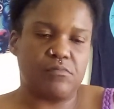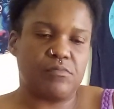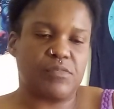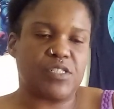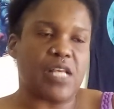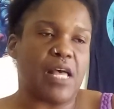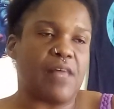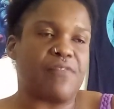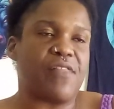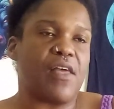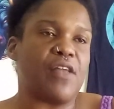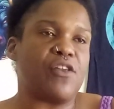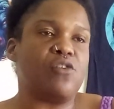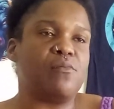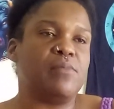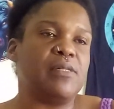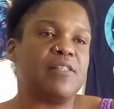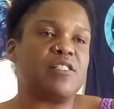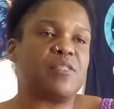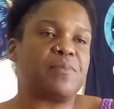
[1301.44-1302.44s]
So I do
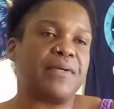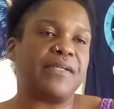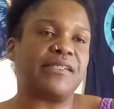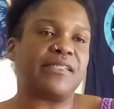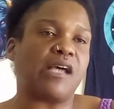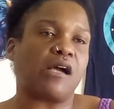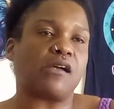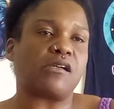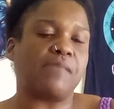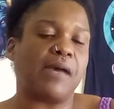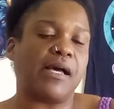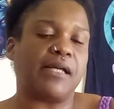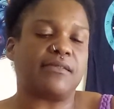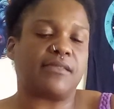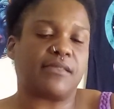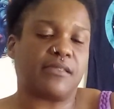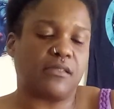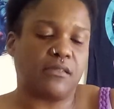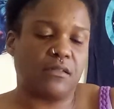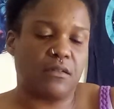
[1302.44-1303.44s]
believe Spirit's talking
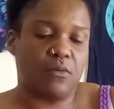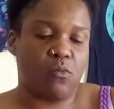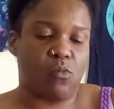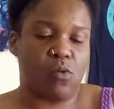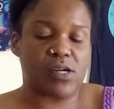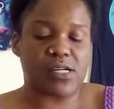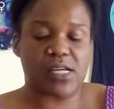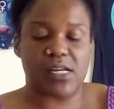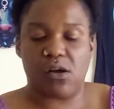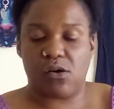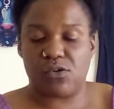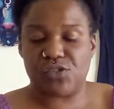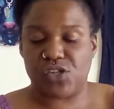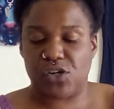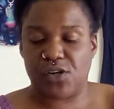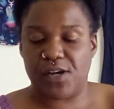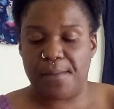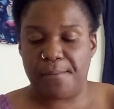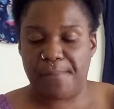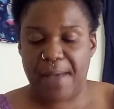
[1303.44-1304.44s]
about working on
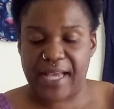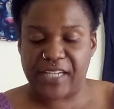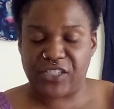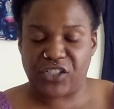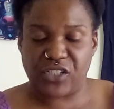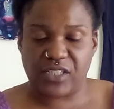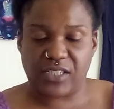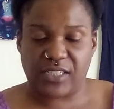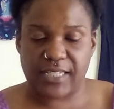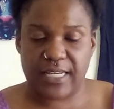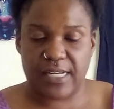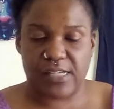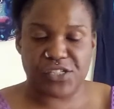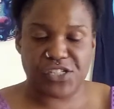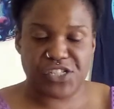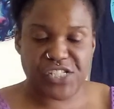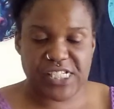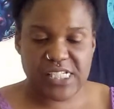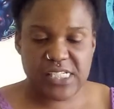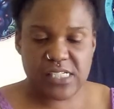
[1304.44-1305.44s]
your impatience
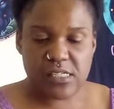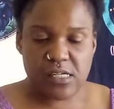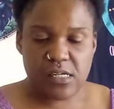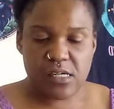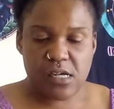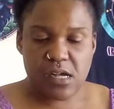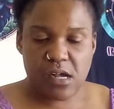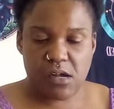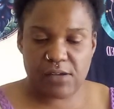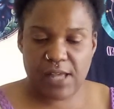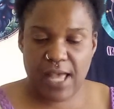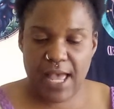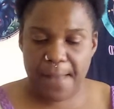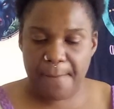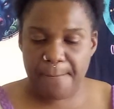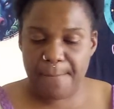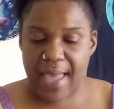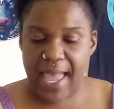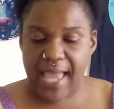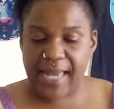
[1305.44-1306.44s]
energy. Okay,
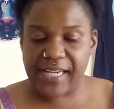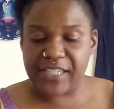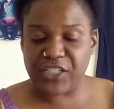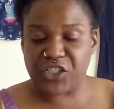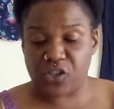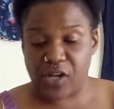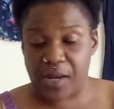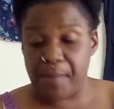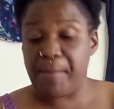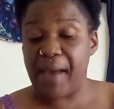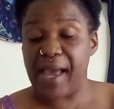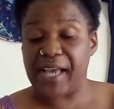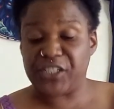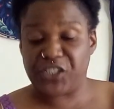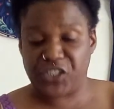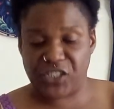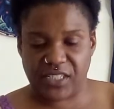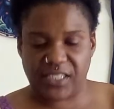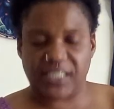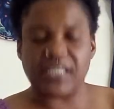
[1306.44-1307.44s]
manage your
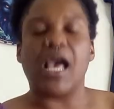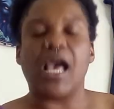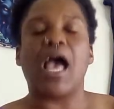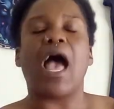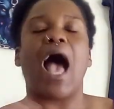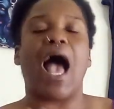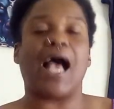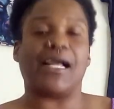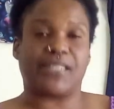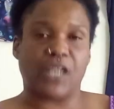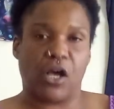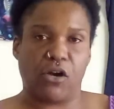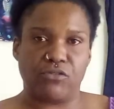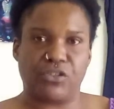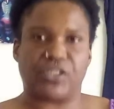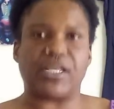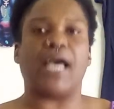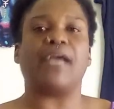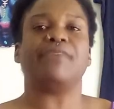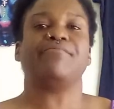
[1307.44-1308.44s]
impatience. I
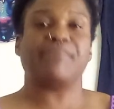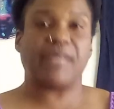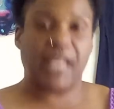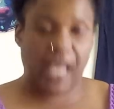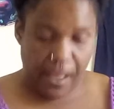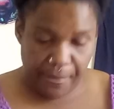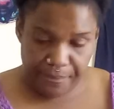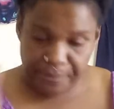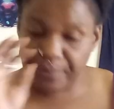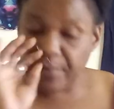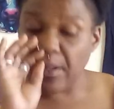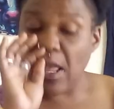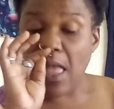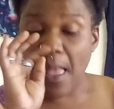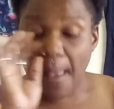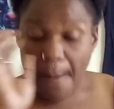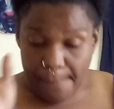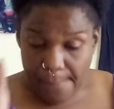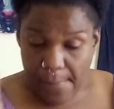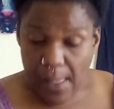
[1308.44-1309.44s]
told that. Yep.
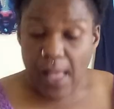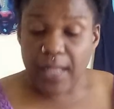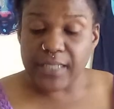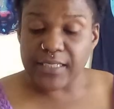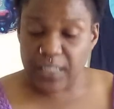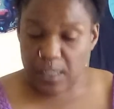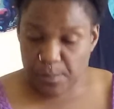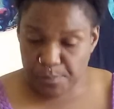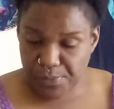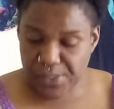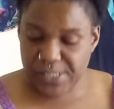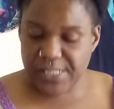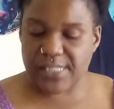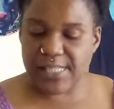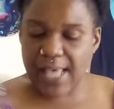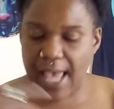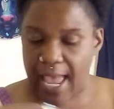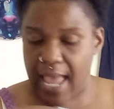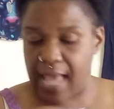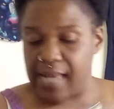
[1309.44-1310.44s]

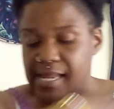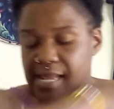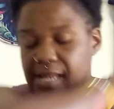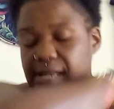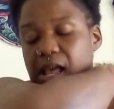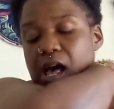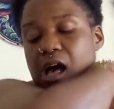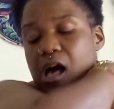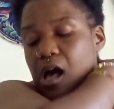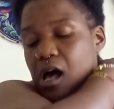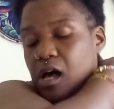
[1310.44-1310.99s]
Temperance, and then